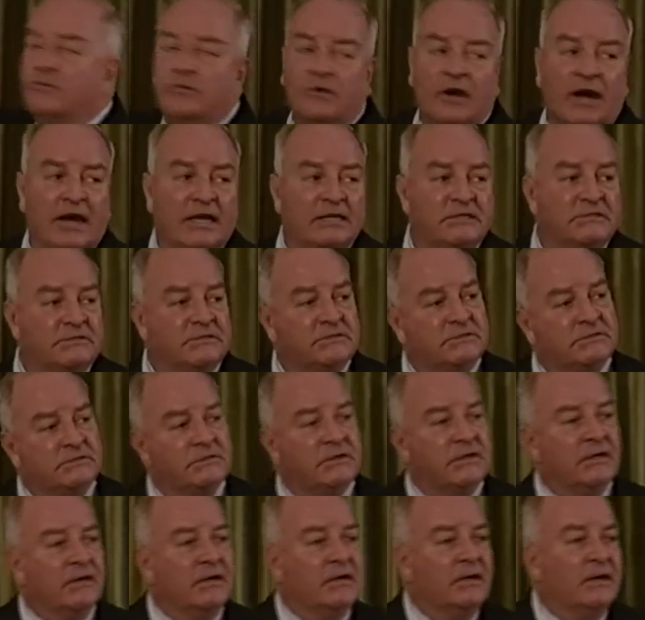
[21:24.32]
Christ's
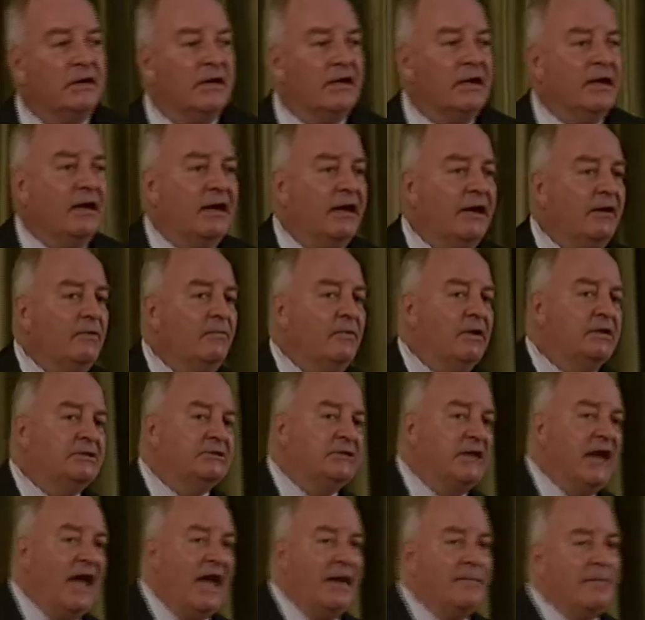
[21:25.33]
which
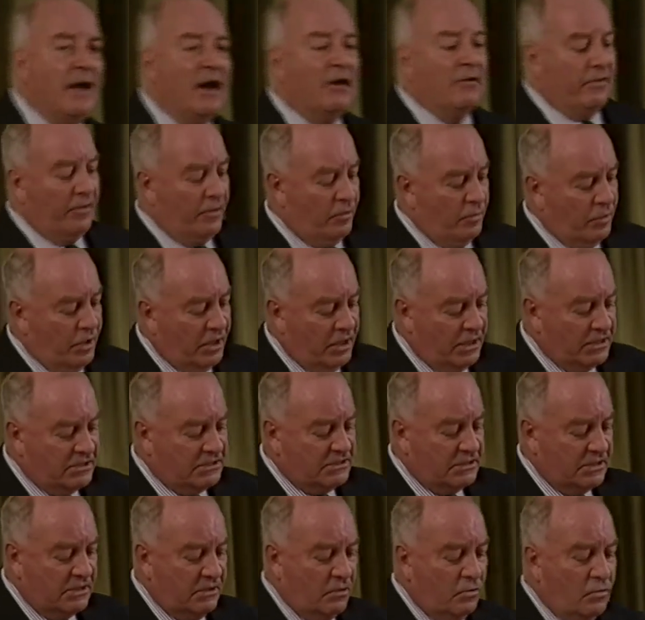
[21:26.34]
came out in the
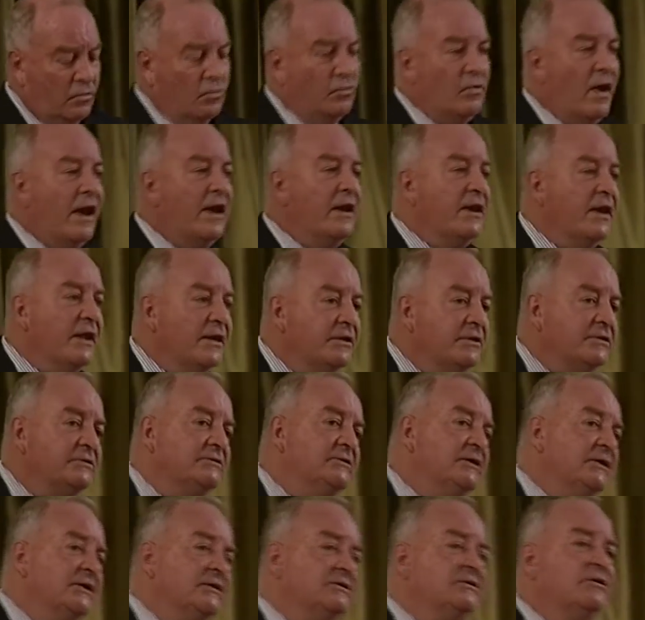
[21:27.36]
words, render to
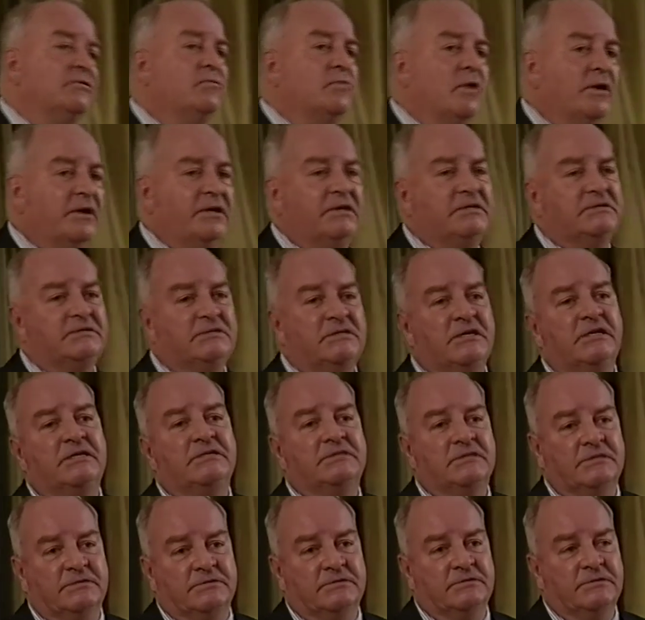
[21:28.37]
Caesar what is
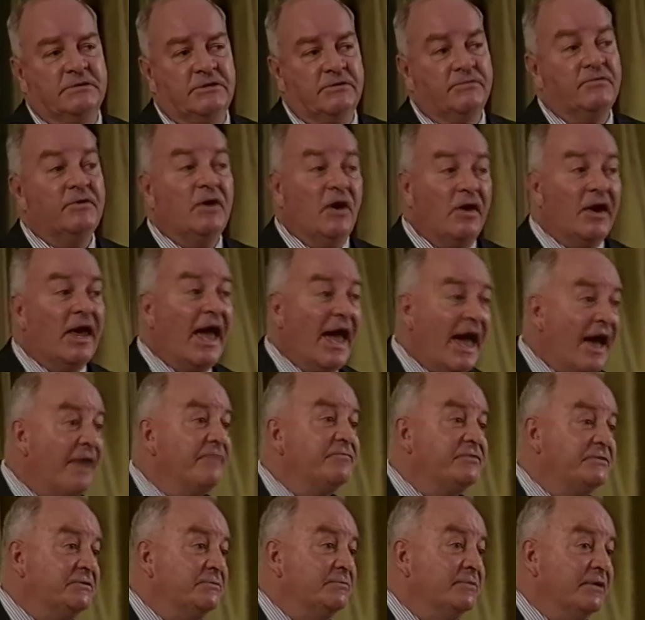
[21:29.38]
Caesar's. You've got to
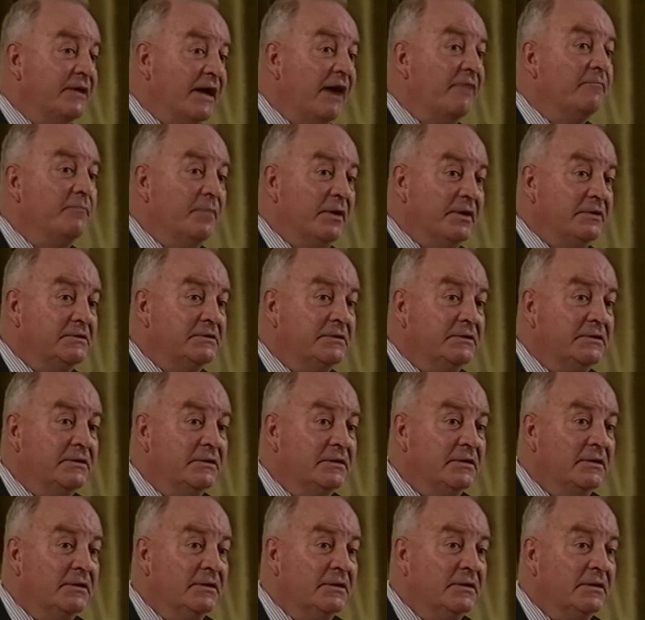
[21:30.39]
have some government,
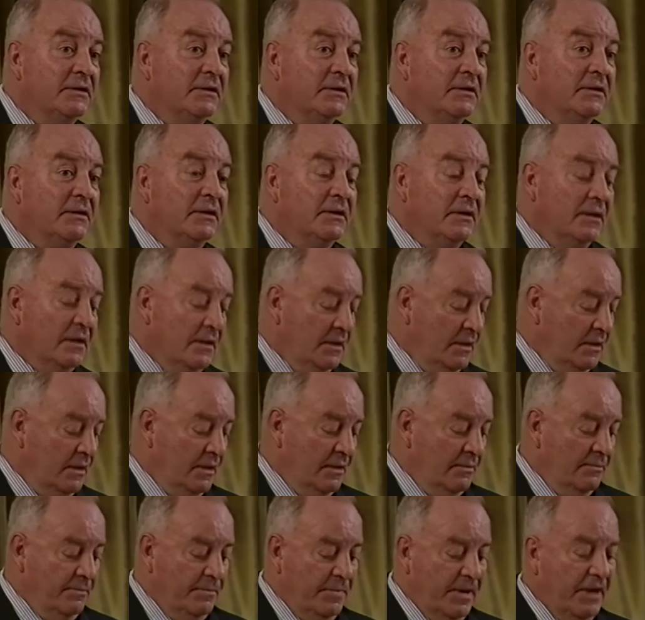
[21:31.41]

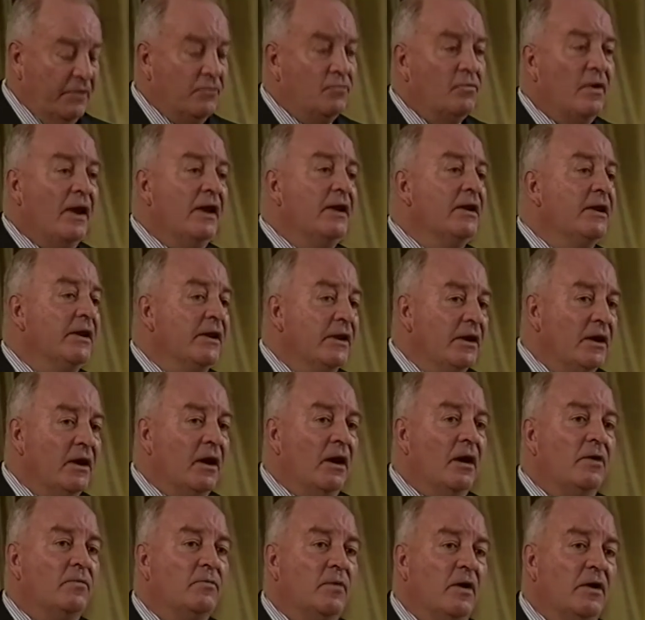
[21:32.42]
but render to
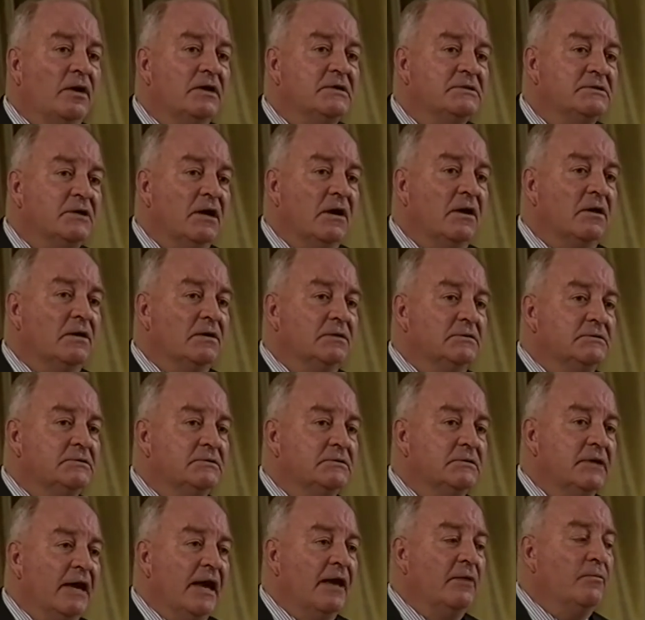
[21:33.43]
God what is God's.
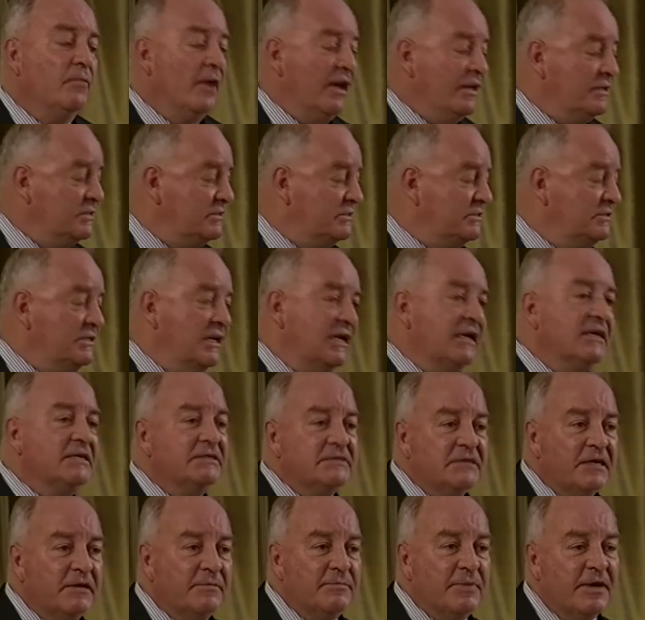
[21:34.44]
And when
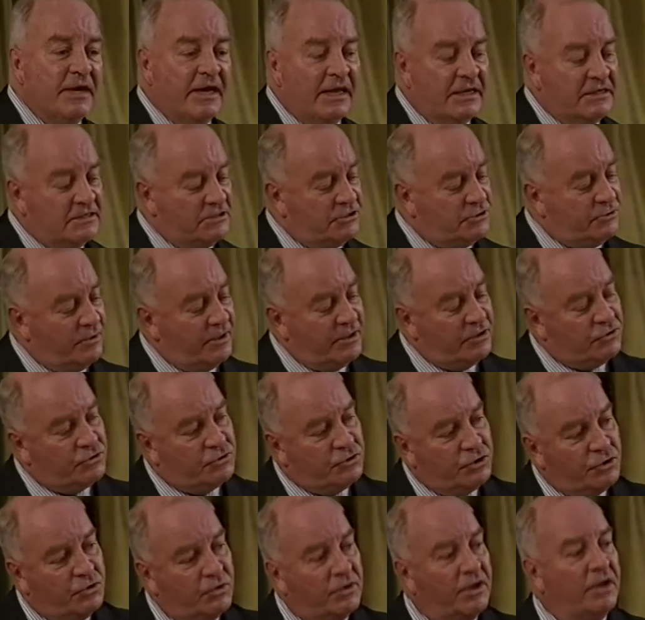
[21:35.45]
Caesar begins to
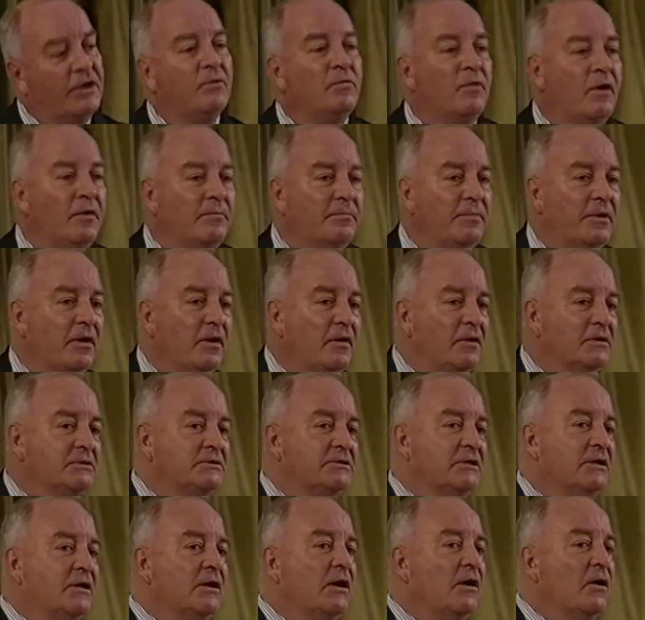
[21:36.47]
intrude into what belongs
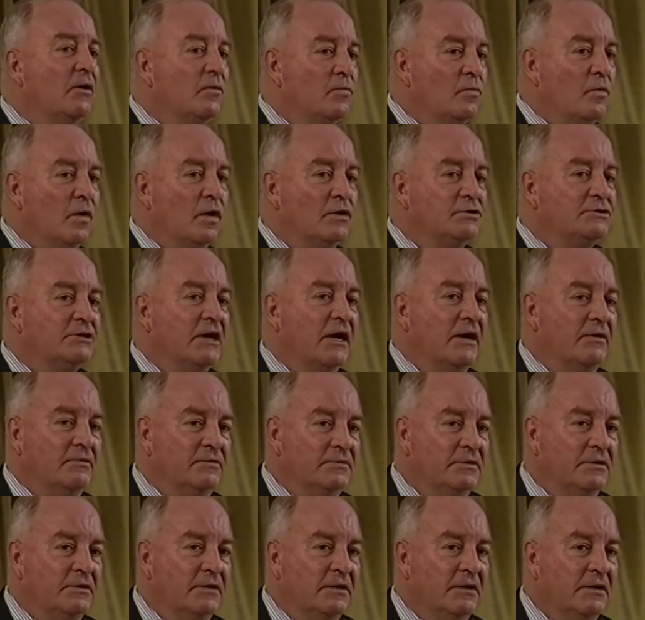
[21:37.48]
to God, watch out,
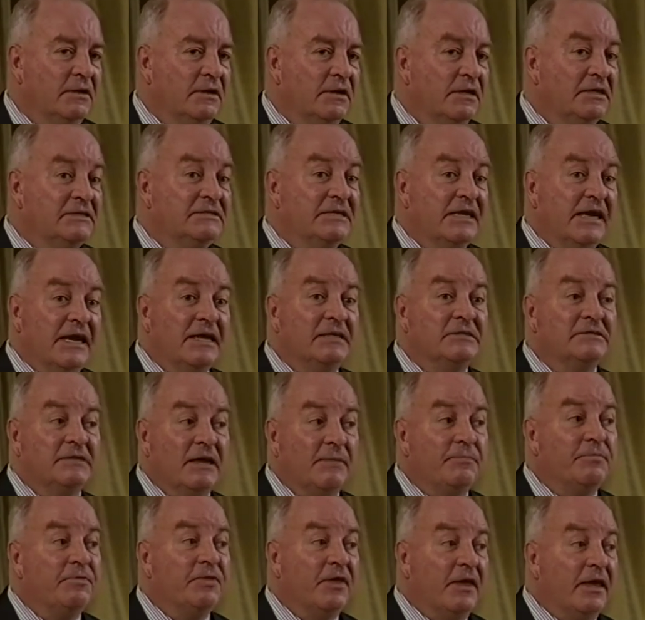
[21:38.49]
because he ends
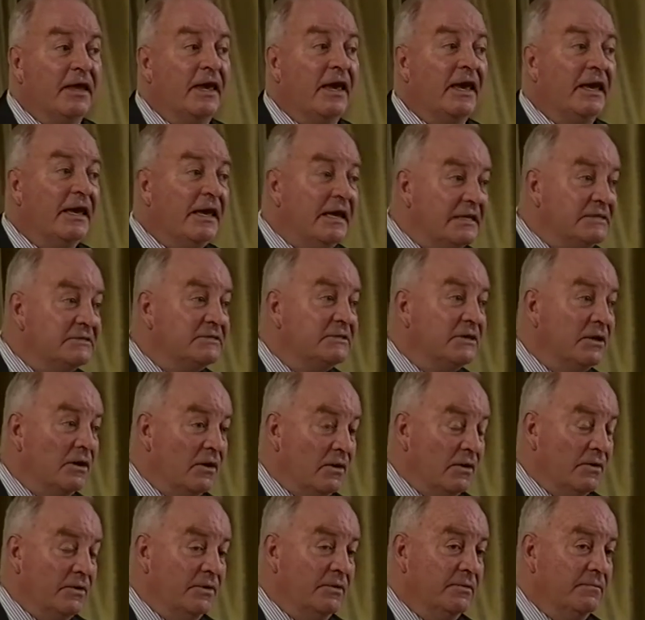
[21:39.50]
up thinking he is
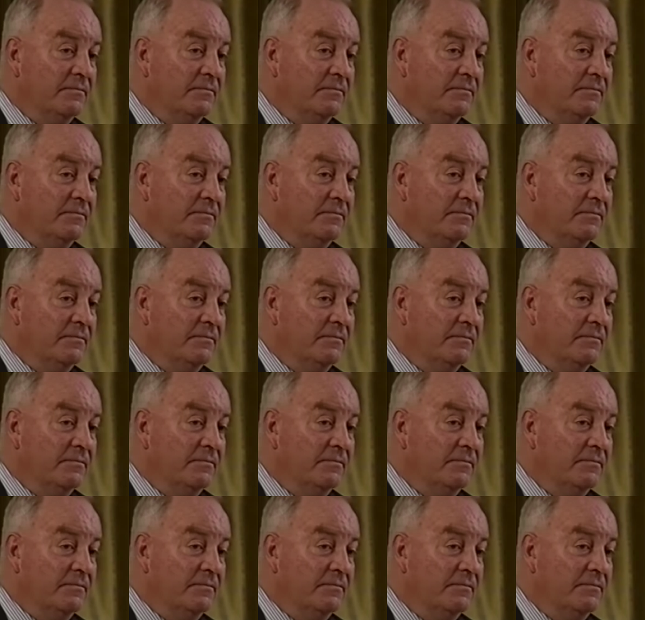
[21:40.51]
God.